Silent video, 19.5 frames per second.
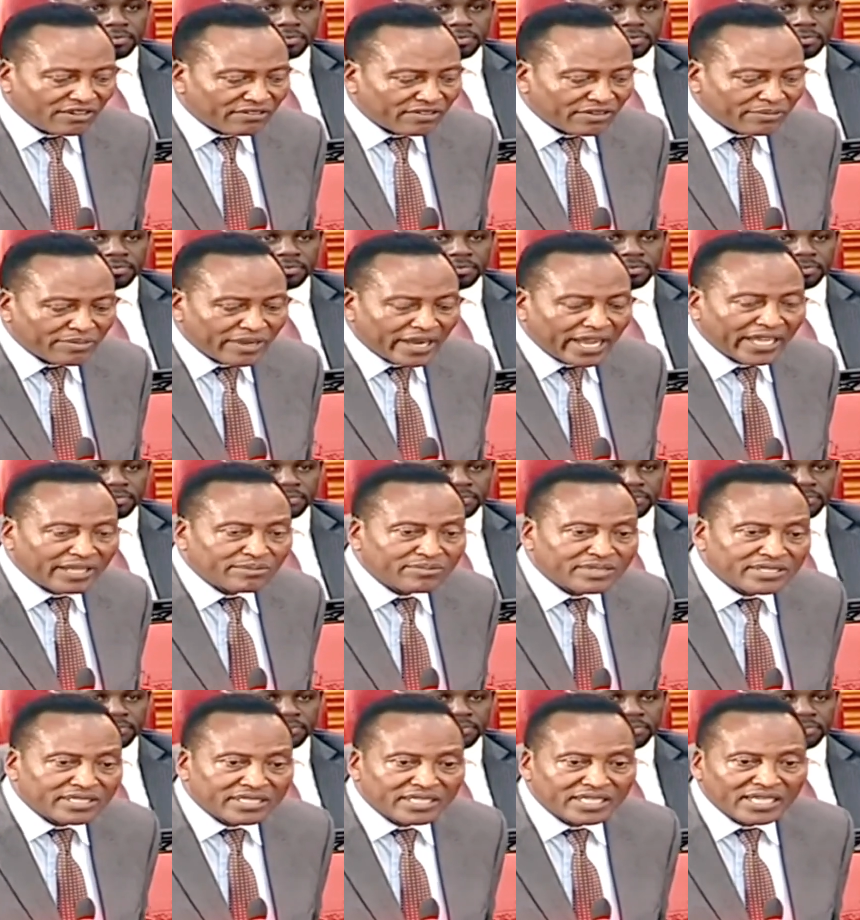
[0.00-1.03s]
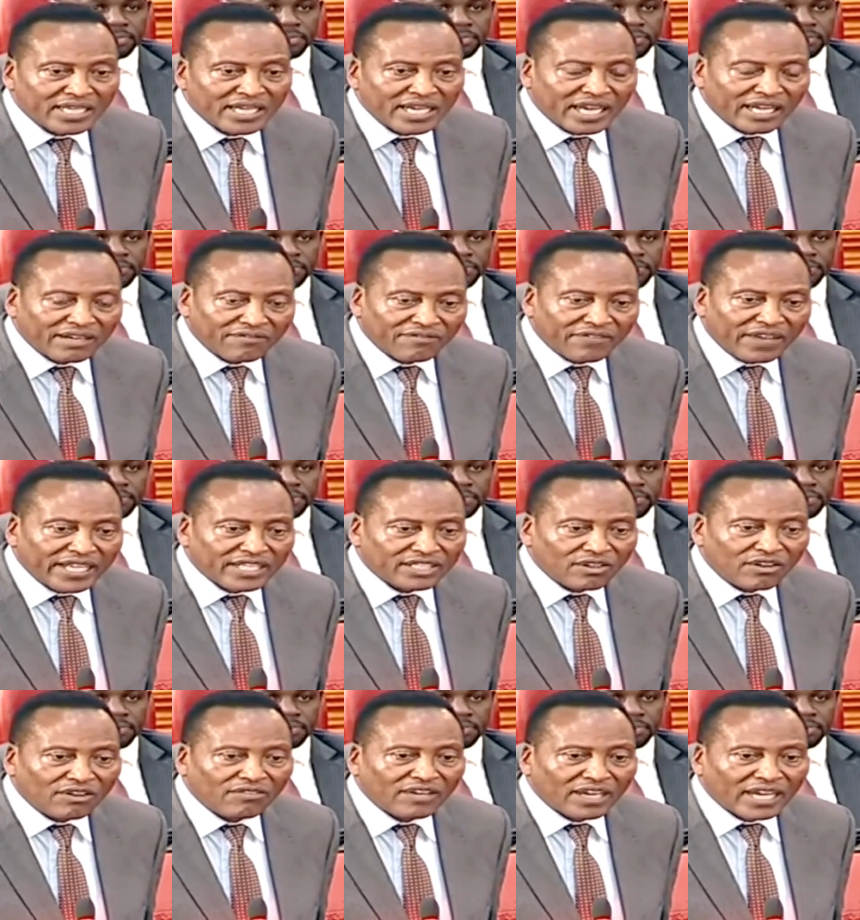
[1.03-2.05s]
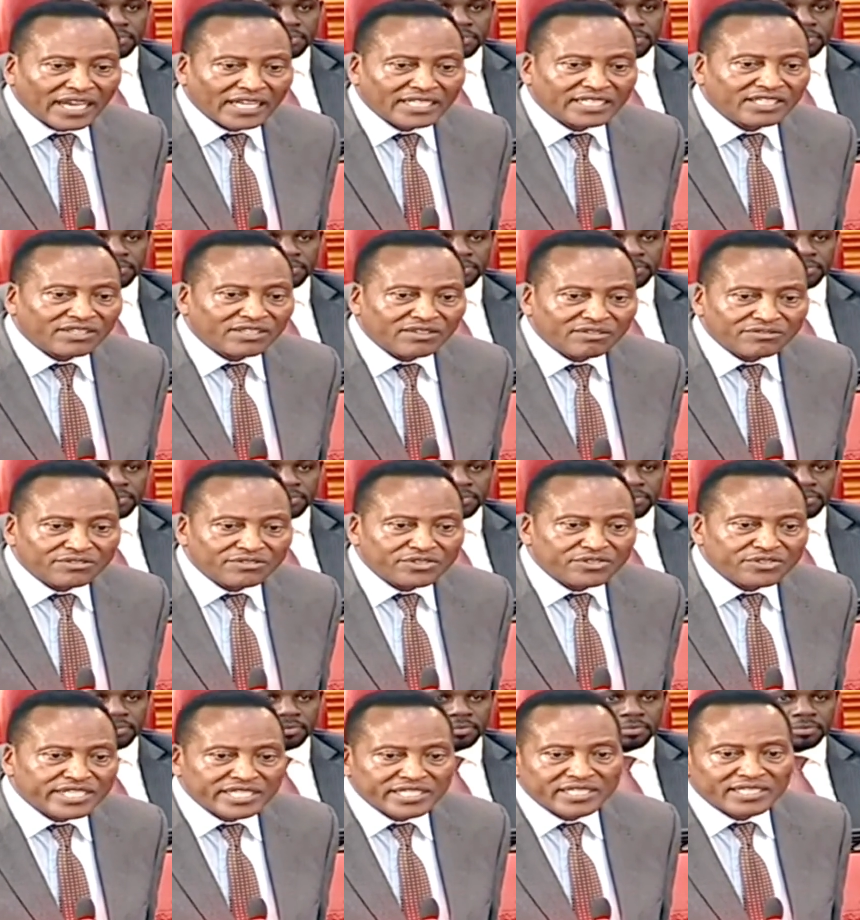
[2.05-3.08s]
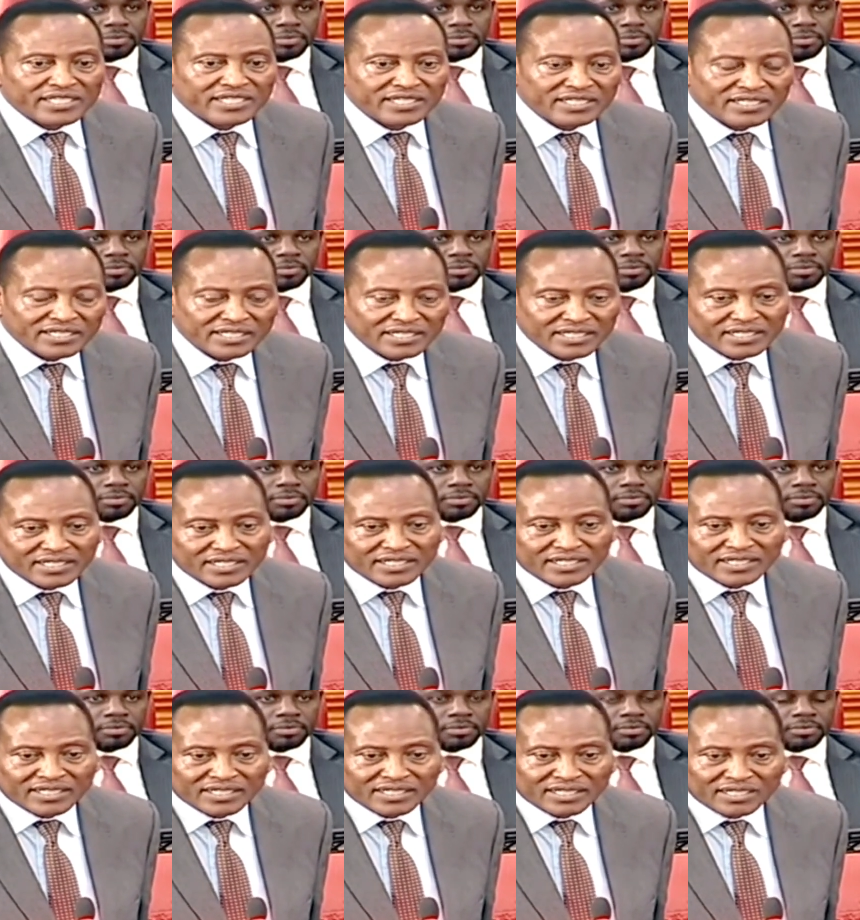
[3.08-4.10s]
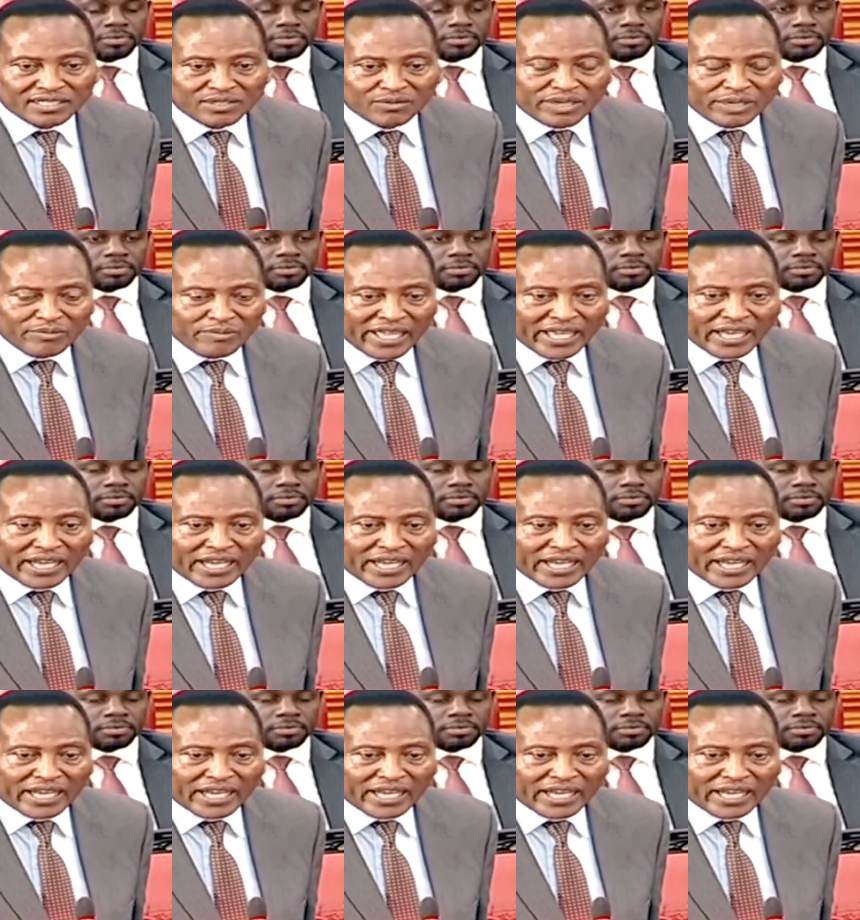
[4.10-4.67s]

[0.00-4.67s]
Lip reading: over bribes and fight over cutting of trees. When my